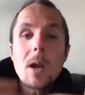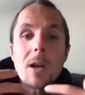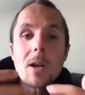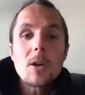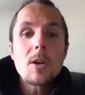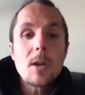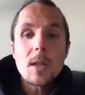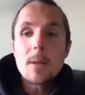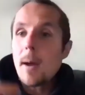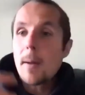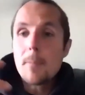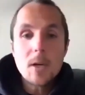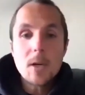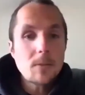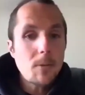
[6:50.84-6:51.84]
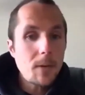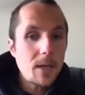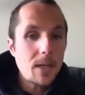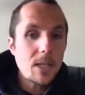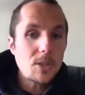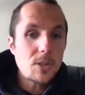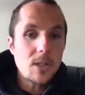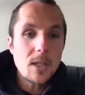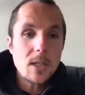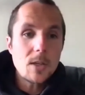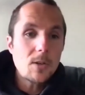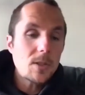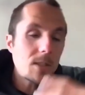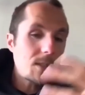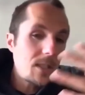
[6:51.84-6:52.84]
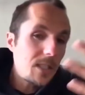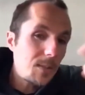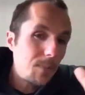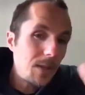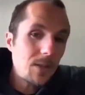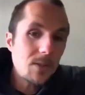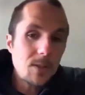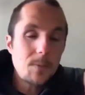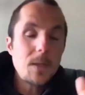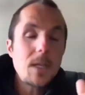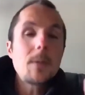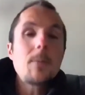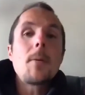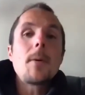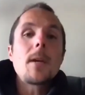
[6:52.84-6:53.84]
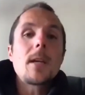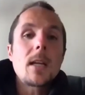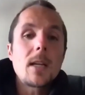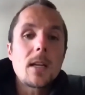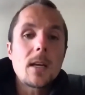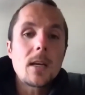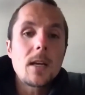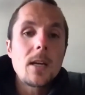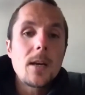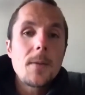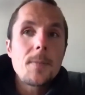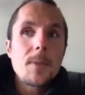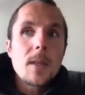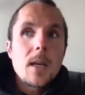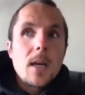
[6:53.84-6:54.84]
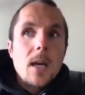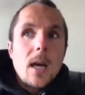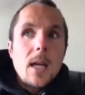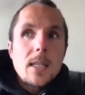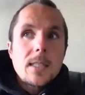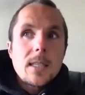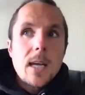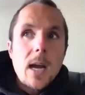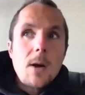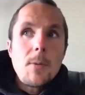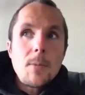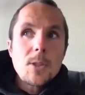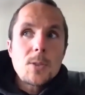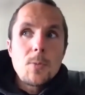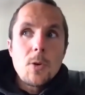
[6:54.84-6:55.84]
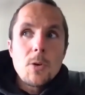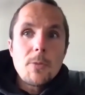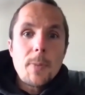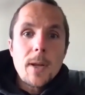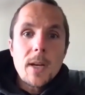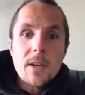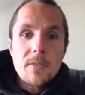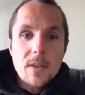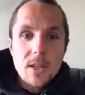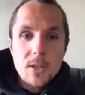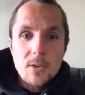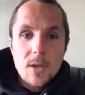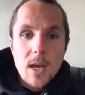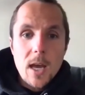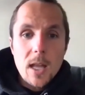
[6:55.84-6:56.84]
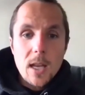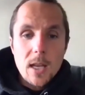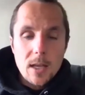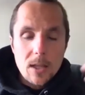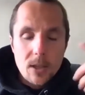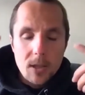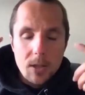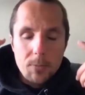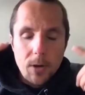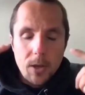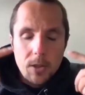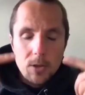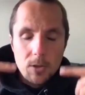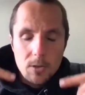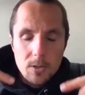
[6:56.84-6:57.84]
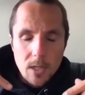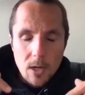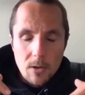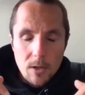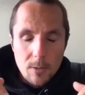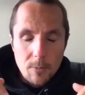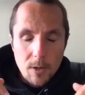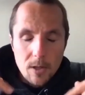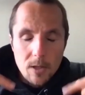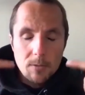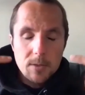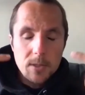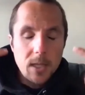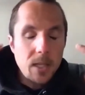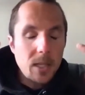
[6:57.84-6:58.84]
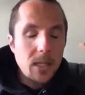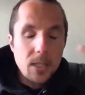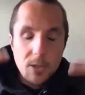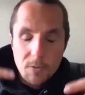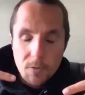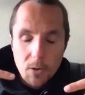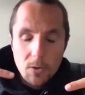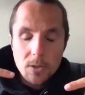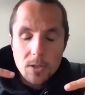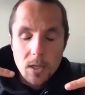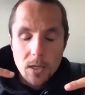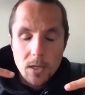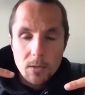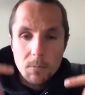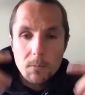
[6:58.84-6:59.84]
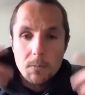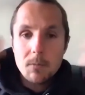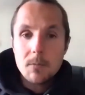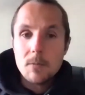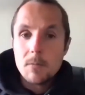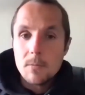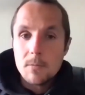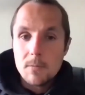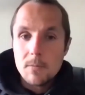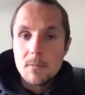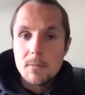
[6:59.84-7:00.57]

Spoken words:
to learn, and they buy books about meditation, and they go see speakers speak about meditating. And it's like, how much more repetitive can you get? Like, your breath goes out and your breath comes in, then you focus on it. Mm-hmm.